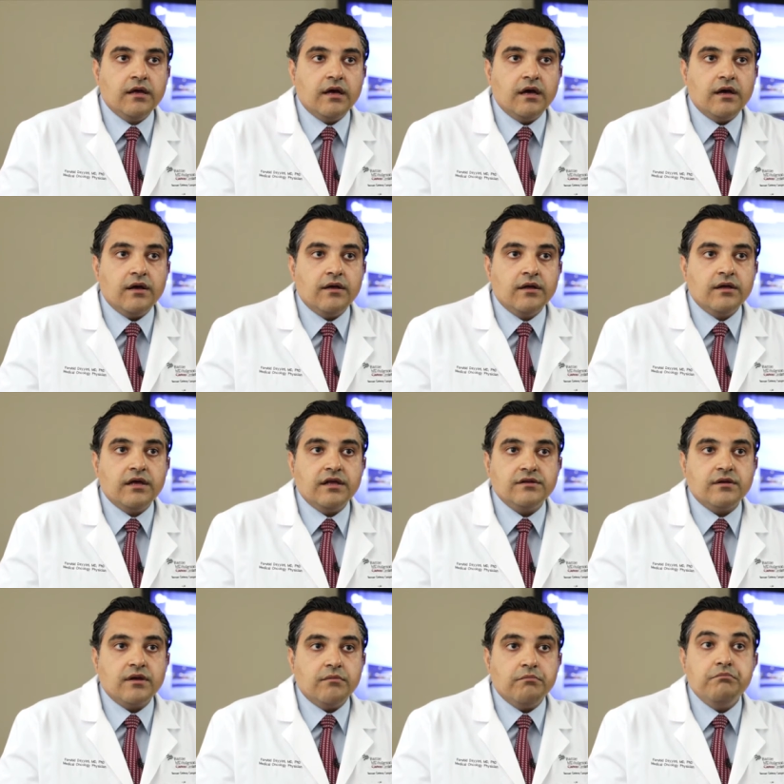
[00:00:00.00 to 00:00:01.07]
Uh,
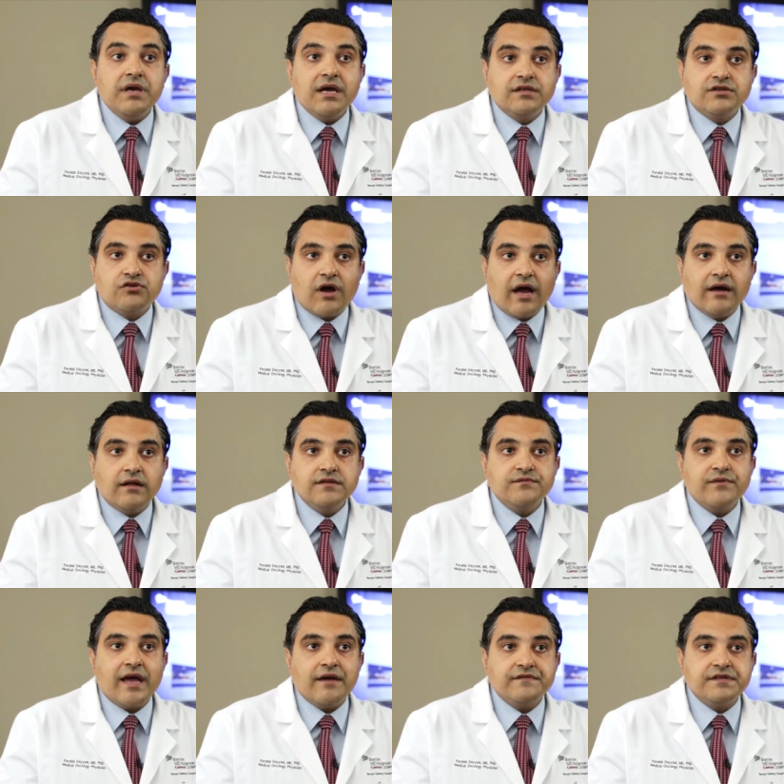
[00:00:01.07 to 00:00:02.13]
in, in, big trials,
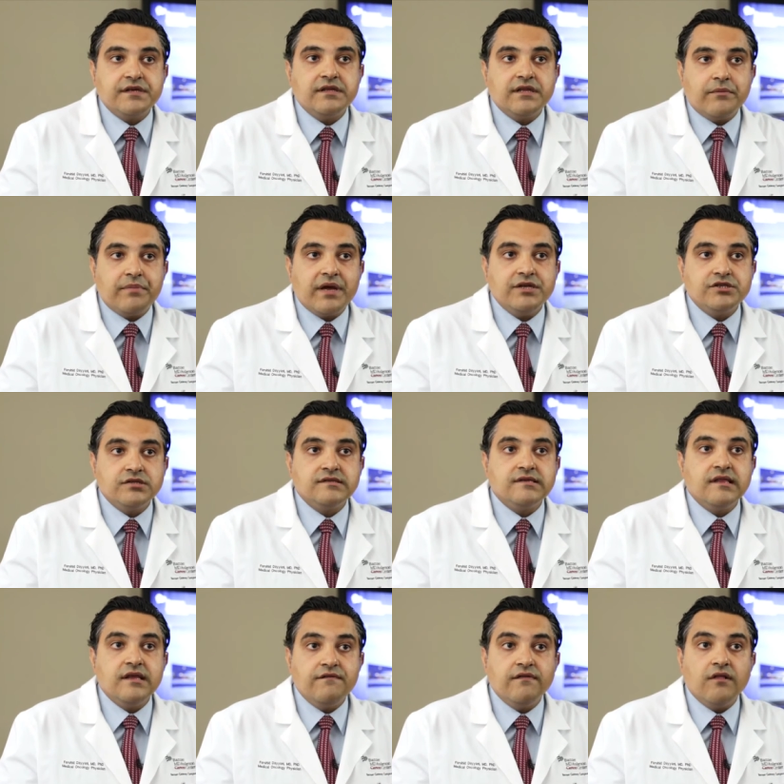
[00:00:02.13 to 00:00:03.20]
we have seen that patients
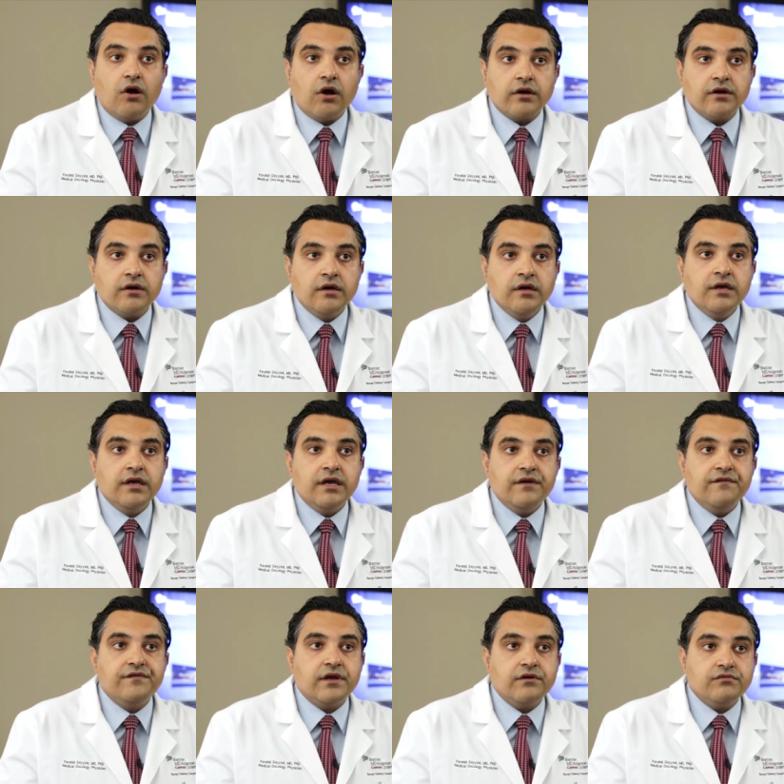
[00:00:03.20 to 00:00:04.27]
live longer
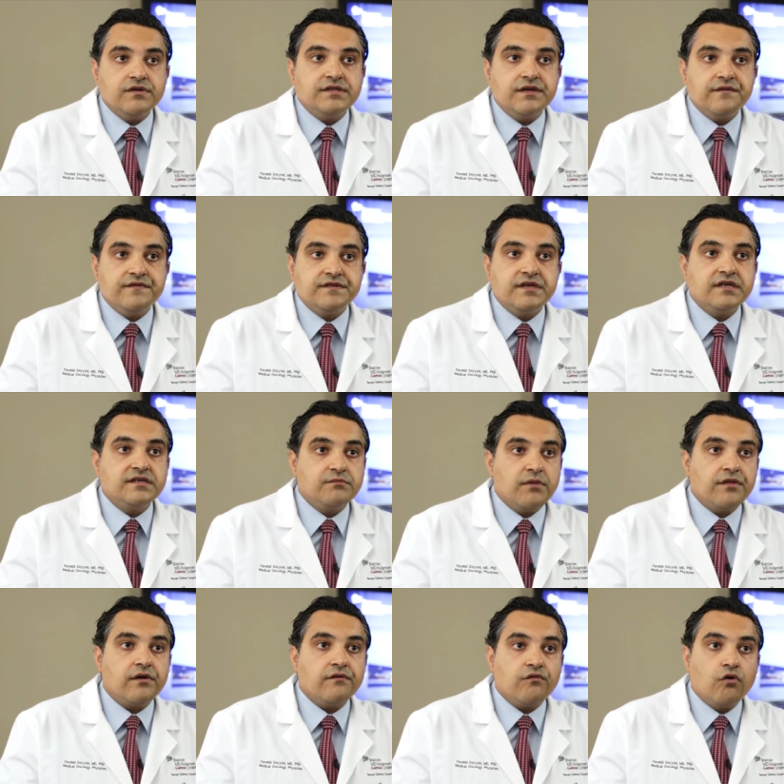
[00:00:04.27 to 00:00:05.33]
if they receive six
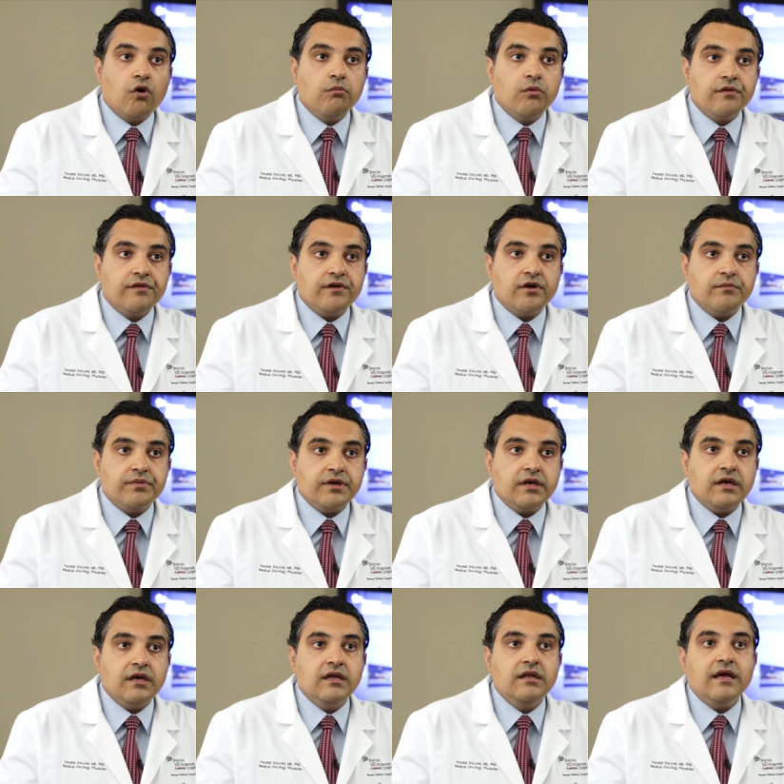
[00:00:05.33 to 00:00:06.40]
months of hormone therapy
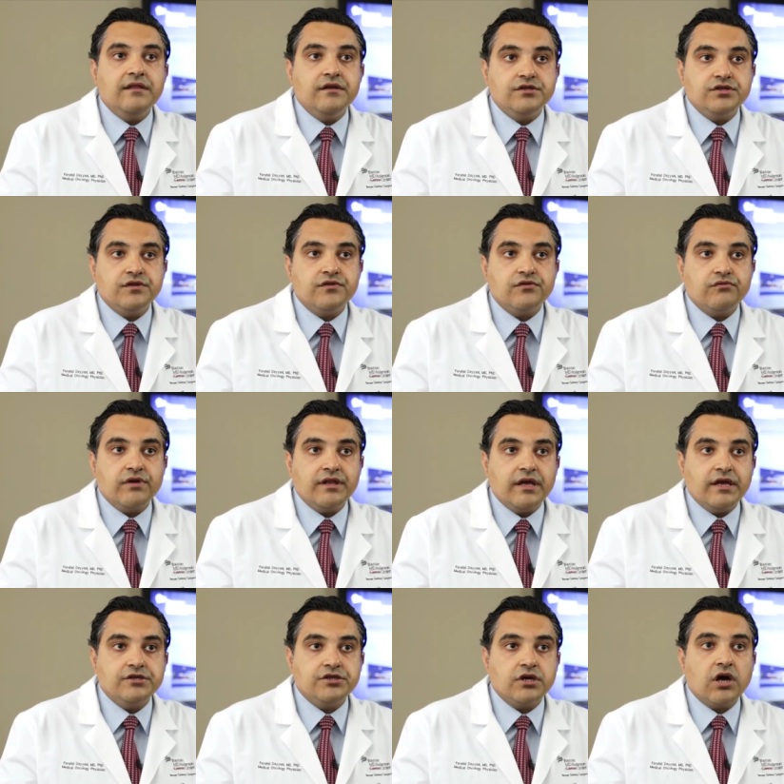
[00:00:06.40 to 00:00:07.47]
in addition to
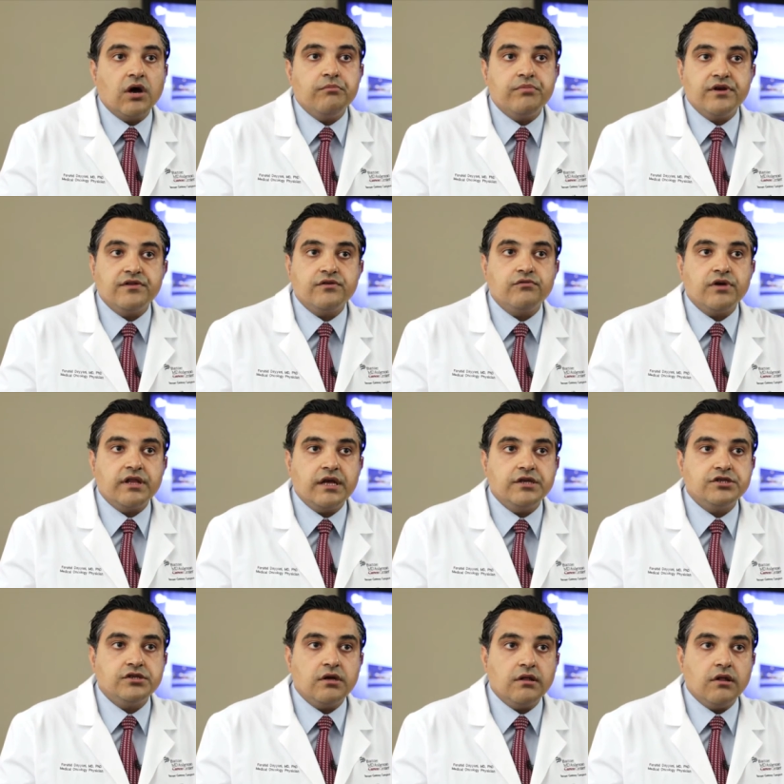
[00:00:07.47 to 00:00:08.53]
radiation compared to
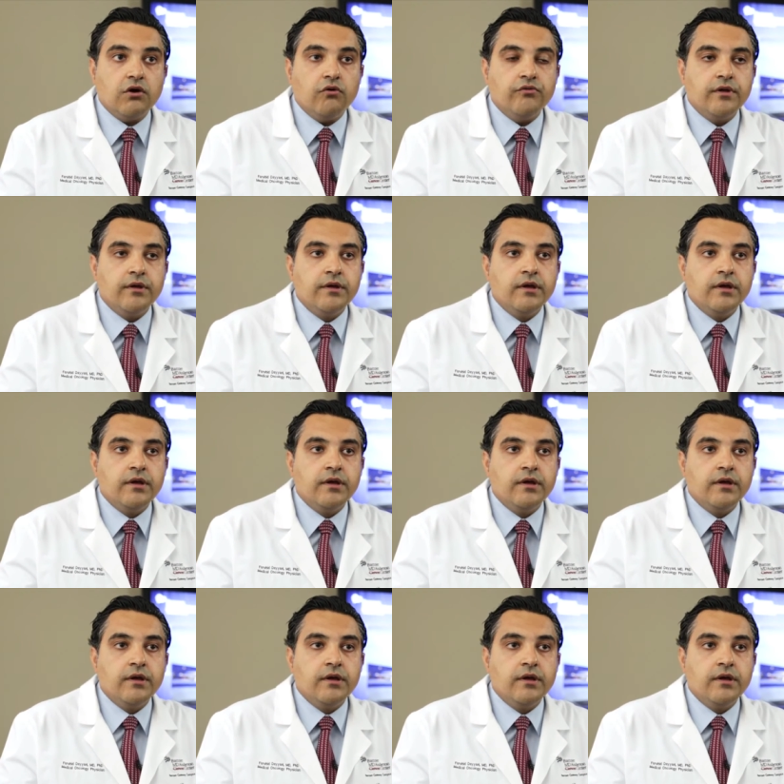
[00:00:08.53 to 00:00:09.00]
radiation alone.